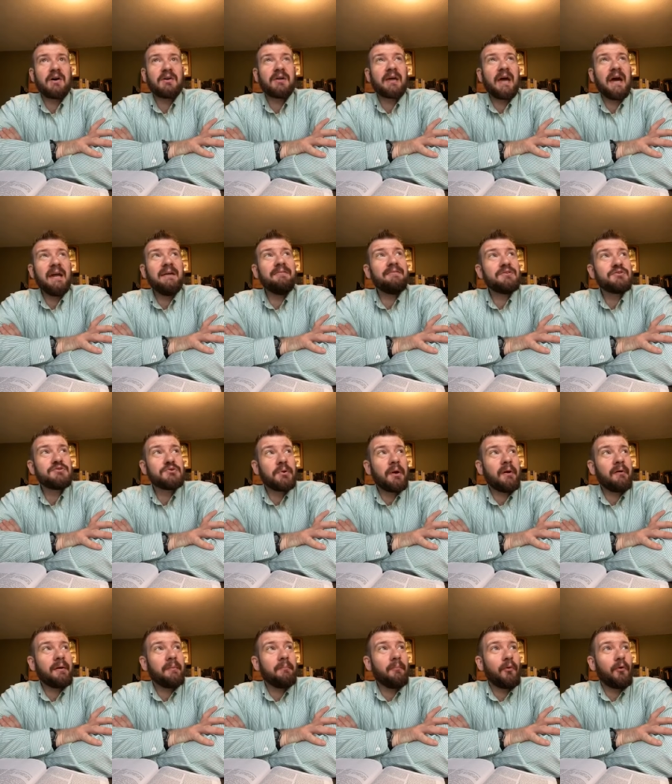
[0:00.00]
a, kind of a
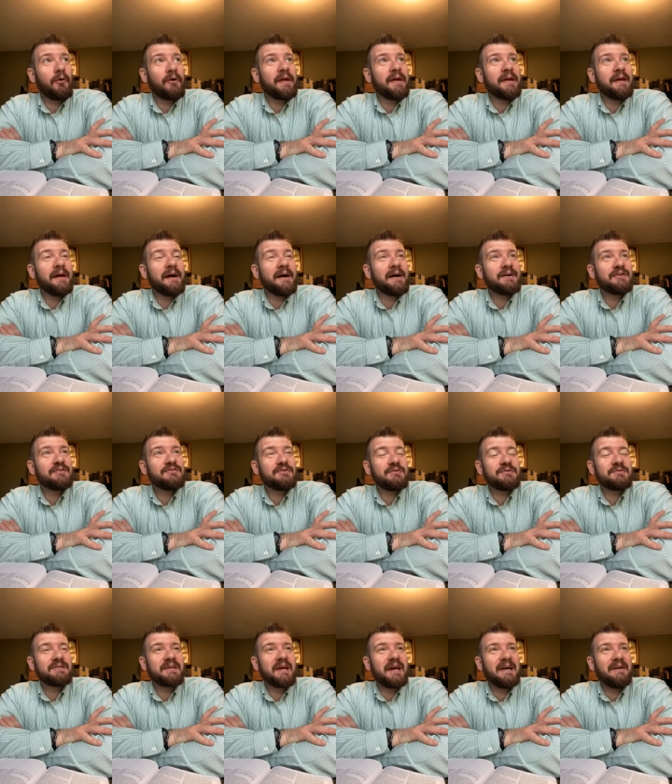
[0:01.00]
dreary morning, uh, so
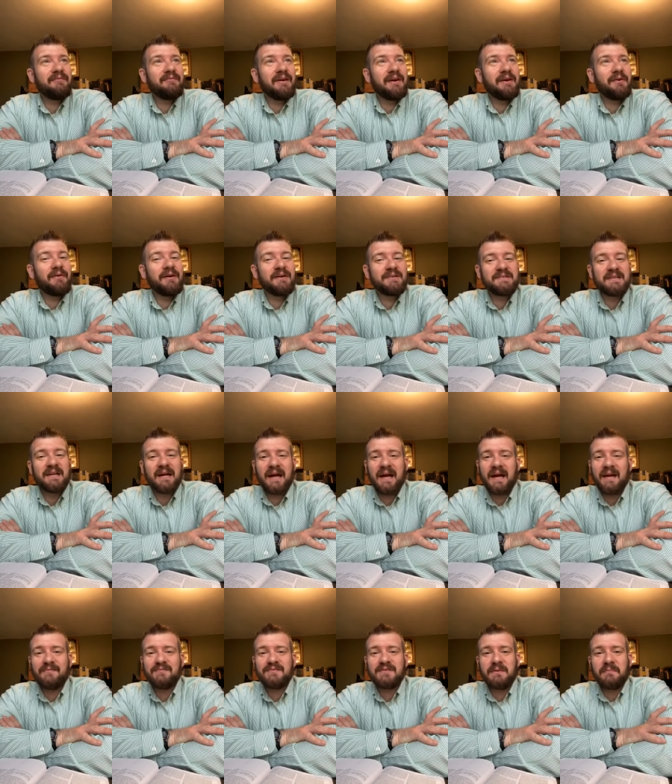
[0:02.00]
it's kind of interesting. I
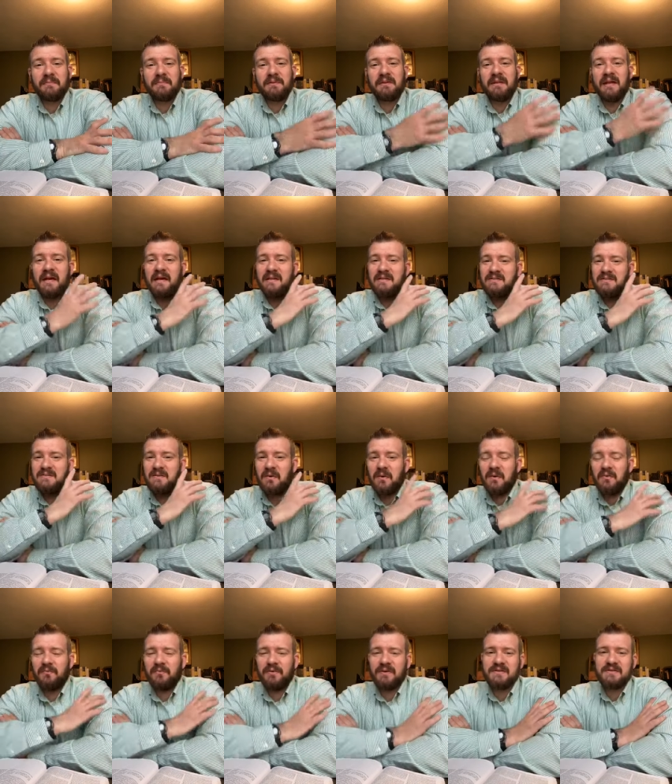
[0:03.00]
have some light, so
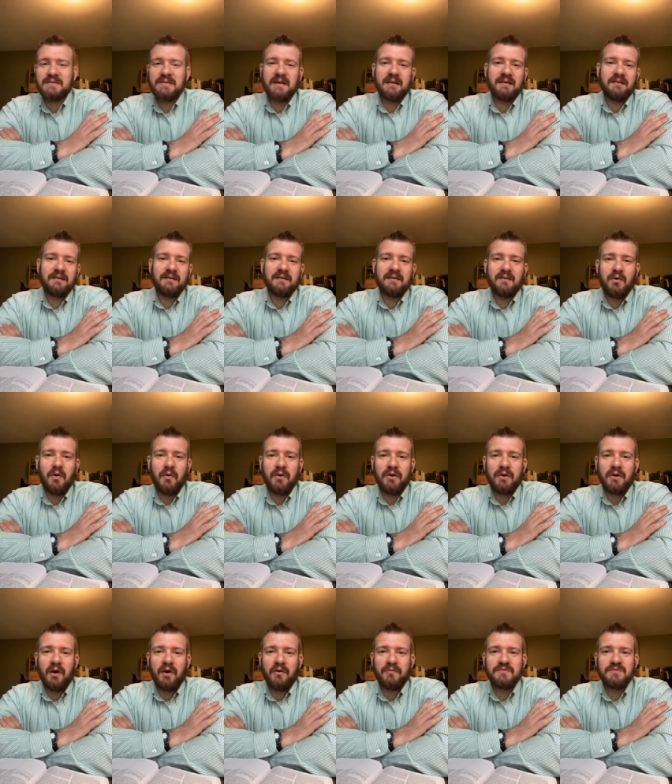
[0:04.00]
hopefully it's not
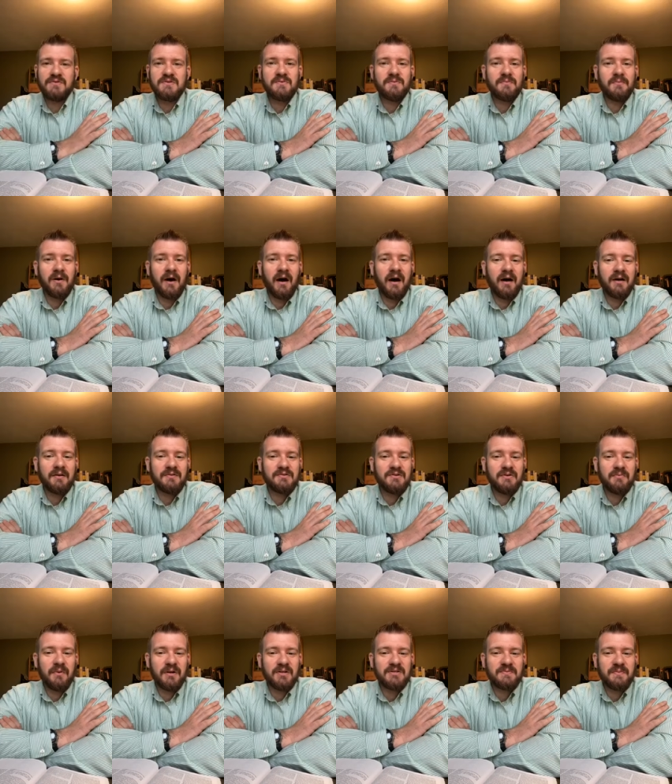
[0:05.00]
going off too uh,
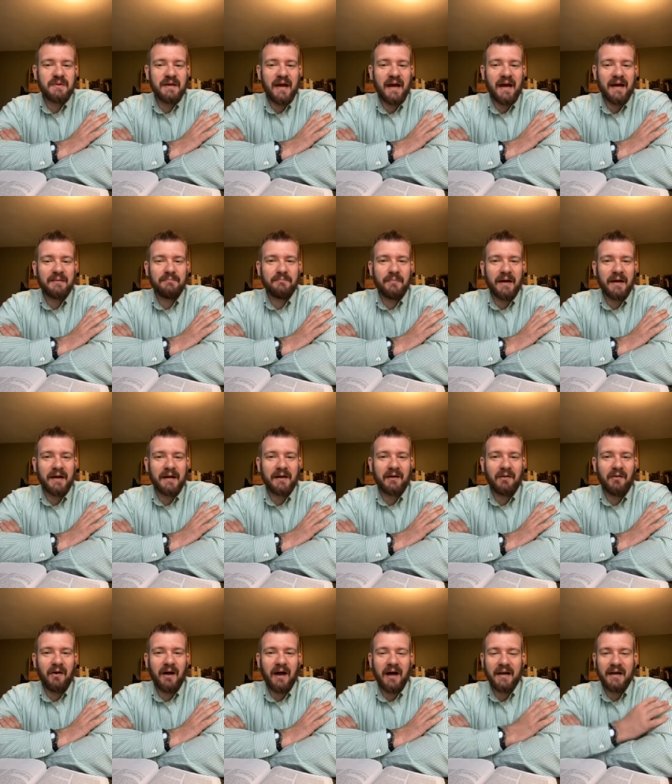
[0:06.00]
too much behind my
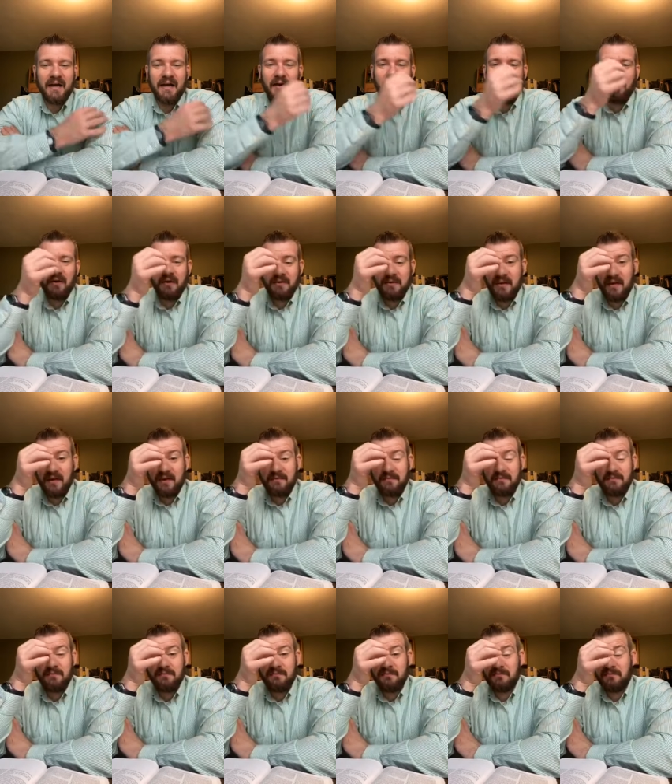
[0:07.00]
clock here and,
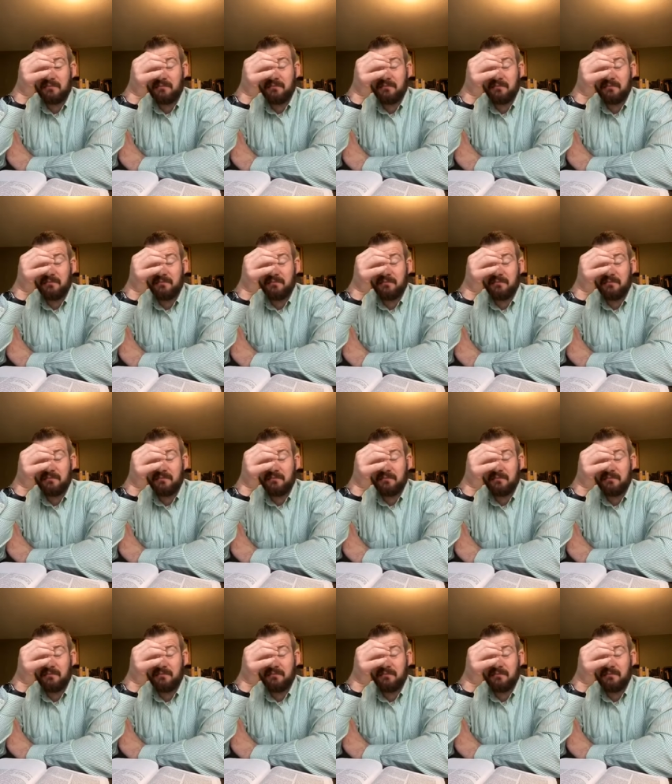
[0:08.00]
and